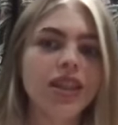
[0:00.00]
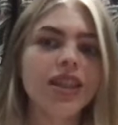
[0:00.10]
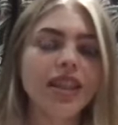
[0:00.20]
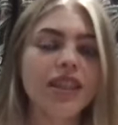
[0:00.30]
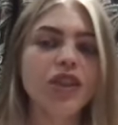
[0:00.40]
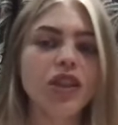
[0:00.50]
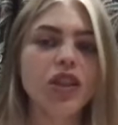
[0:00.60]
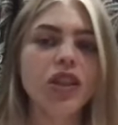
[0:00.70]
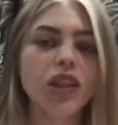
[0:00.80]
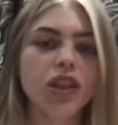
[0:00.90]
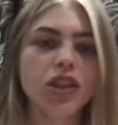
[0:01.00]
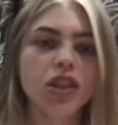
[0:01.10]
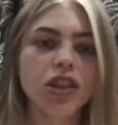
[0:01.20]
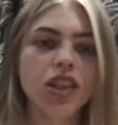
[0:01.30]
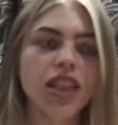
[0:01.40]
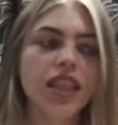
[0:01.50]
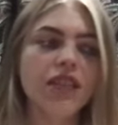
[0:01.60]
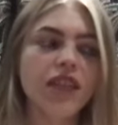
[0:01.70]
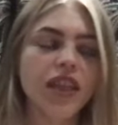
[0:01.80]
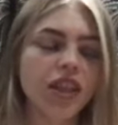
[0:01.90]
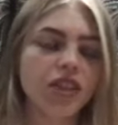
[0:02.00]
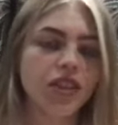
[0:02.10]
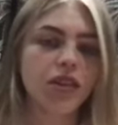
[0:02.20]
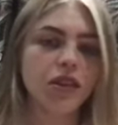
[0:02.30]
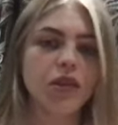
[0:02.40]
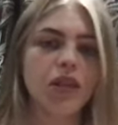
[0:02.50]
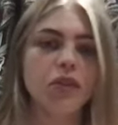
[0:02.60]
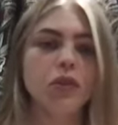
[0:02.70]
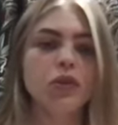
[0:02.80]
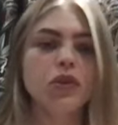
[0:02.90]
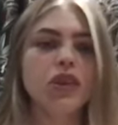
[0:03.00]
Because if you don't go, you don't get the event, the award.